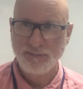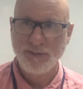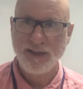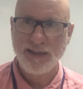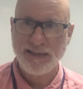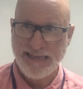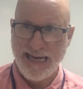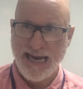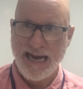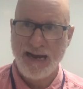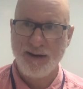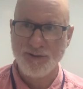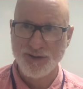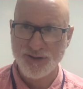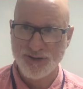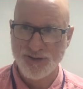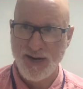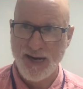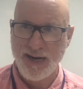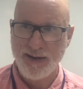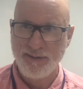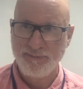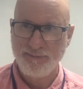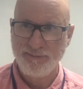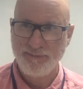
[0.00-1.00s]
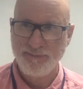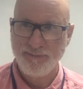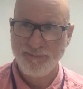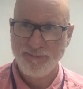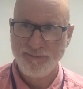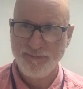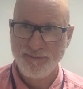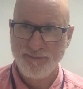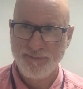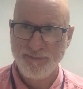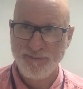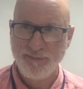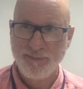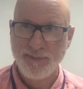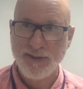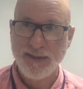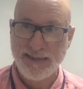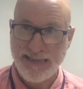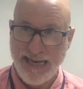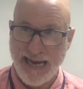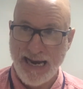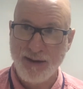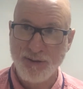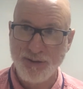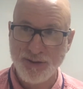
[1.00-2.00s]
It's hours, right?
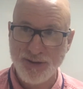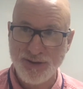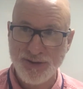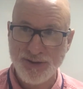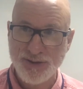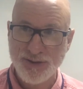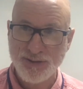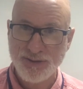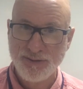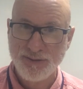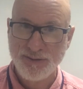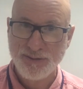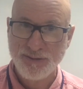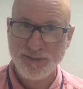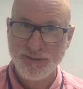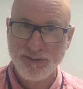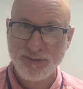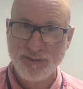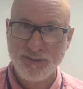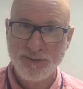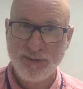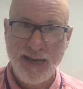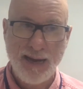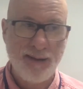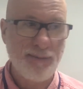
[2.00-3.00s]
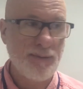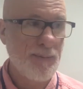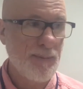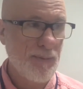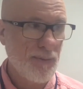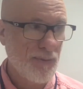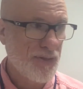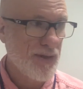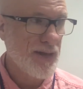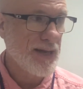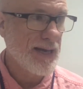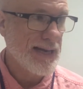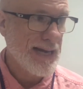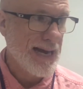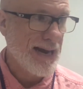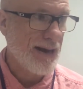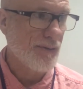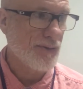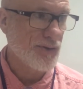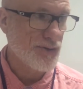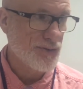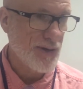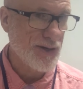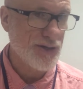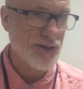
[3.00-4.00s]
It's hours? How many people think
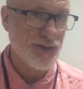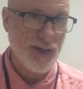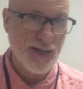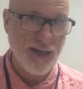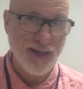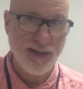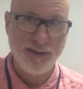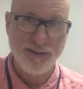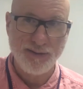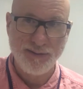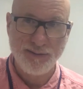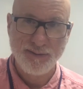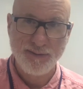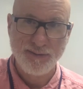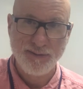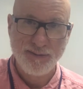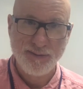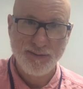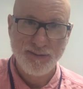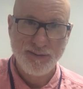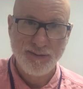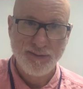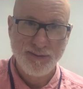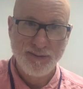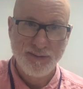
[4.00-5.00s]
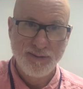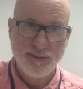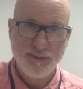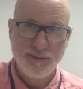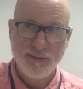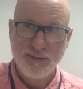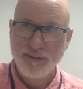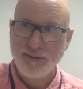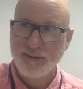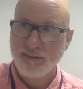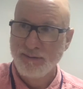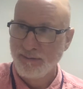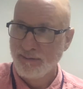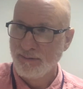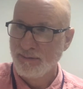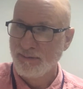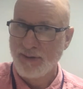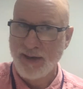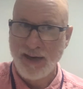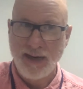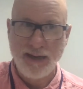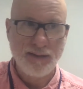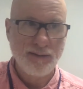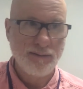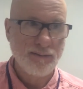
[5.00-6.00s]
hours? Raise your hand.
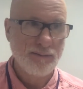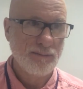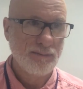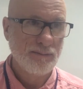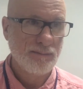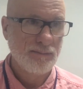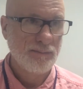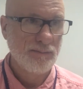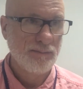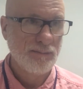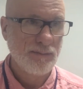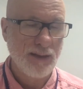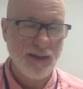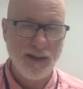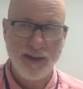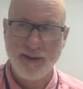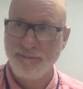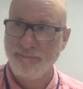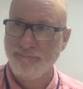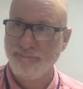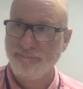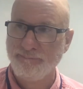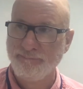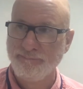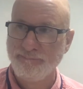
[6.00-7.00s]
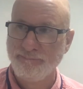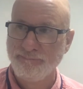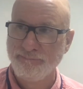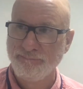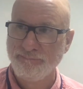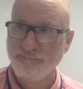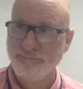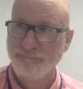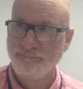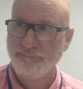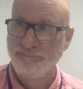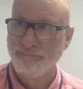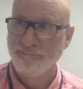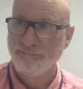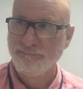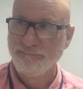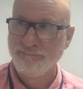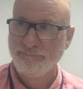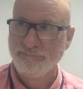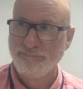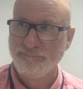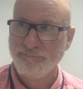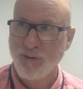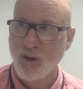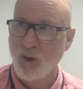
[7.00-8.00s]
Right? Yeah.
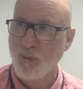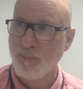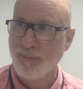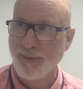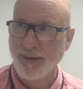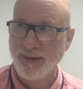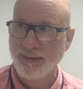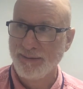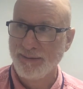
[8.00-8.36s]
Nope.